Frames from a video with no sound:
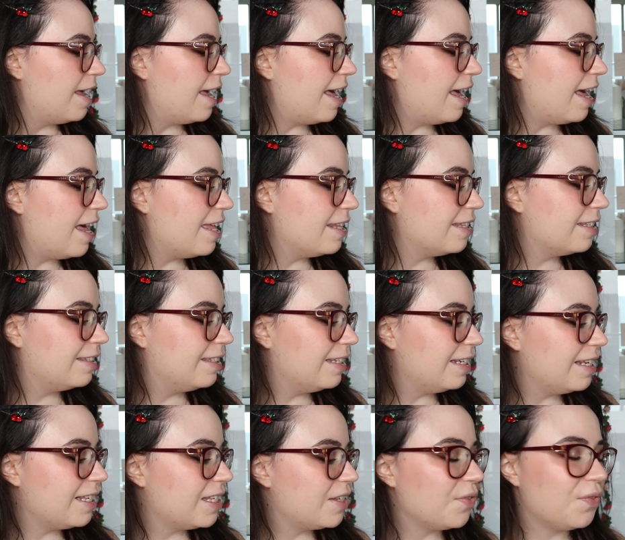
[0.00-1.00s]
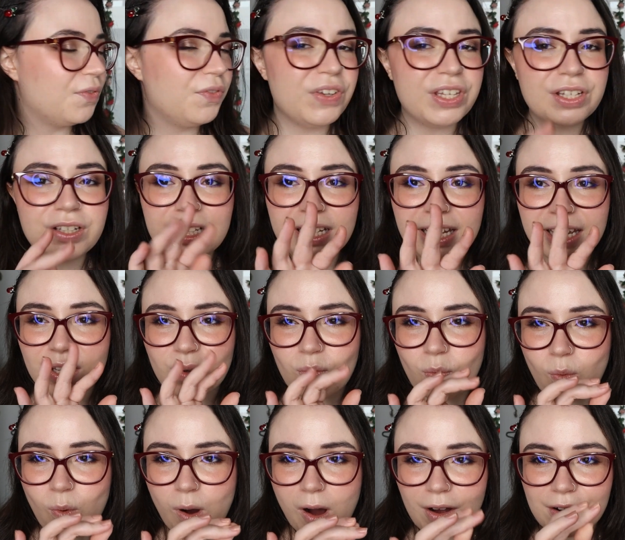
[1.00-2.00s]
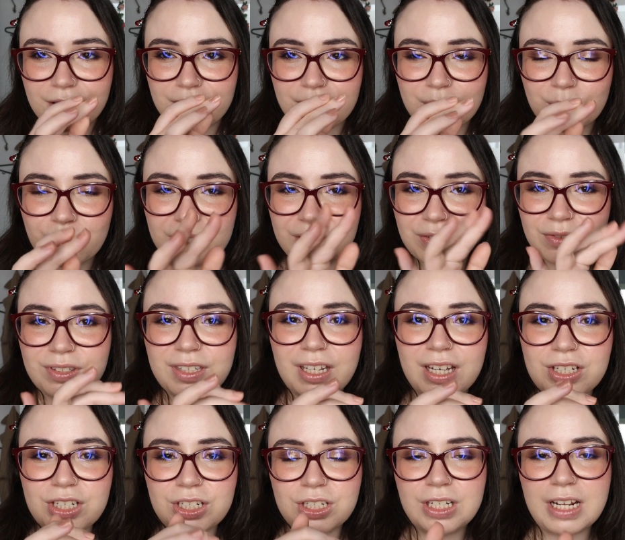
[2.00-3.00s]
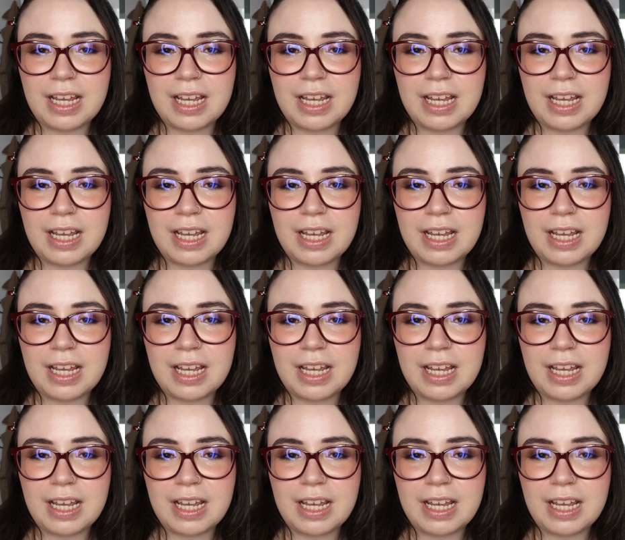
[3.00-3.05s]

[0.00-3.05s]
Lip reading: And these feel like water when you touch